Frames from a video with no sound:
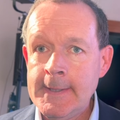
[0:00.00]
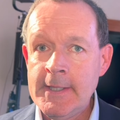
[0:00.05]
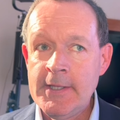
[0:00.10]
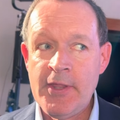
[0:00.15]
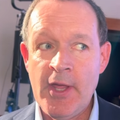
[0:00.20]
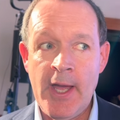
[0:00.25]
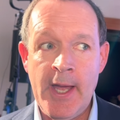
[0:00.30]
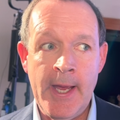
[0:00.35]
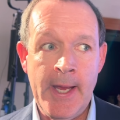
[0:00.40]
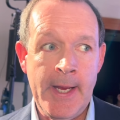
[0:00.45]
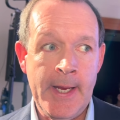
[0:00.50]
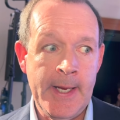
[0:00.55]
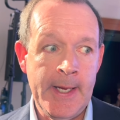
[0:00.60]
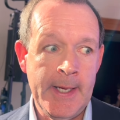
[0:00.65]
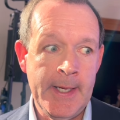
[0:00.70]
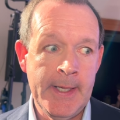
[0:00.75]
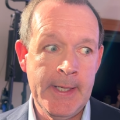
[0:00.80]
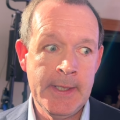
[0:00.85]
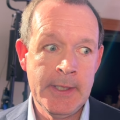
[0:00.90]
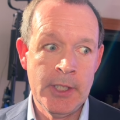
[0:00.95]

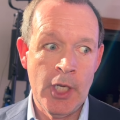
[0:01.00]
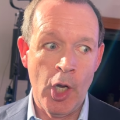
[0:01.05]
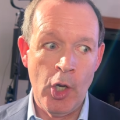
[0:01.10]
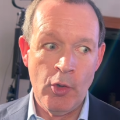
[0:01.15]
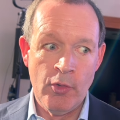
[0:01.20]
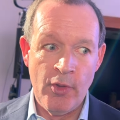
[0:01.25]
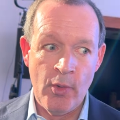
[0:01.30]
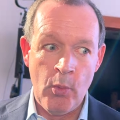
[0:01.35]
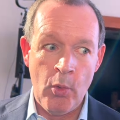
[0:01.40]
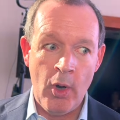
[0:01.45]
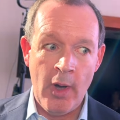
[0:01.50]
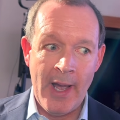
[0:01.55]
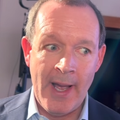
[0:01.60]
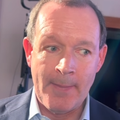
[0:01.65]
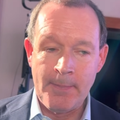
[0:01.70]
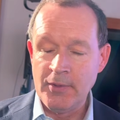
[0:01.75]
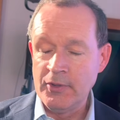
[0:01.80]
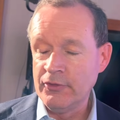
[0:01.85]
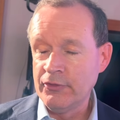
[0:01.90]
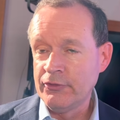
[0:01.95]
they know that what
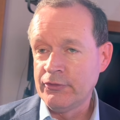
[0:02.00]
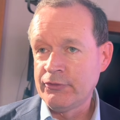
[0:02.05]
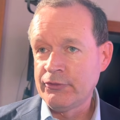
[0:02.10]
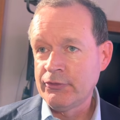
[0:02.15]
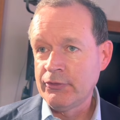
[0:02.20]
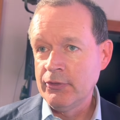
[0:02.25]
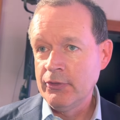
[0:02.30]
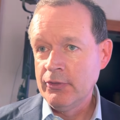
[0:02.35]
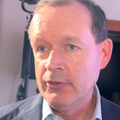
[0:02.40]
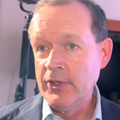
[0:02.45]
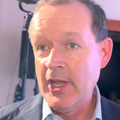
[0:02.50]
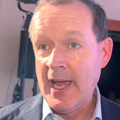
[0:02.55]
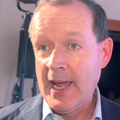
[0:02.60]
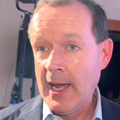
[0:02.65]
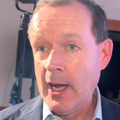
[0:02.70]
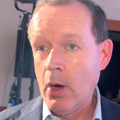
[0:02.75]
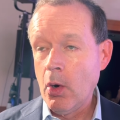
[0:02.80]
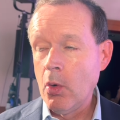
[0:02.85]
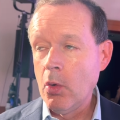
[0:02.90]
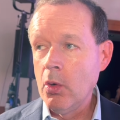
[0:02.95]
happens
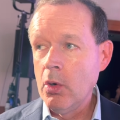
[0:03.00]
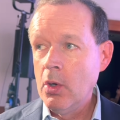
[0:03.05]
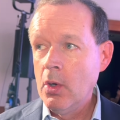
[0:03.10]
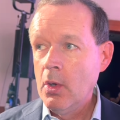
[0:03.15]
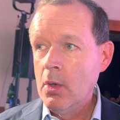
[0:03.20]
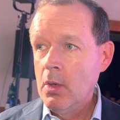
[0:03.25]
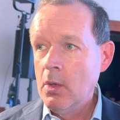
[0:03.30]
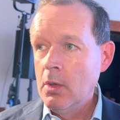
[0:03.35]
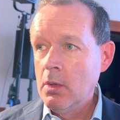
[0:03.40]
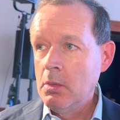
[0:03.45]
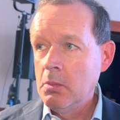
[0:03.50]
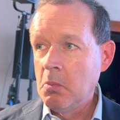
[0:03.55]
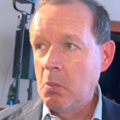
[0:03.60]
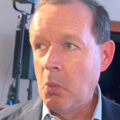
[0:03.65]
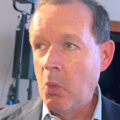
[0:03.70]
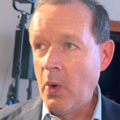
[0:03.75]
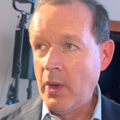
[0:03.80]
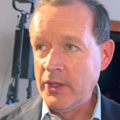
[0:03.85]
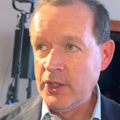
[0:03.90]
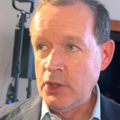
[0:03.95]
now
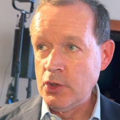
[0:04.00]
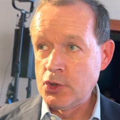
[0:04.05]
when you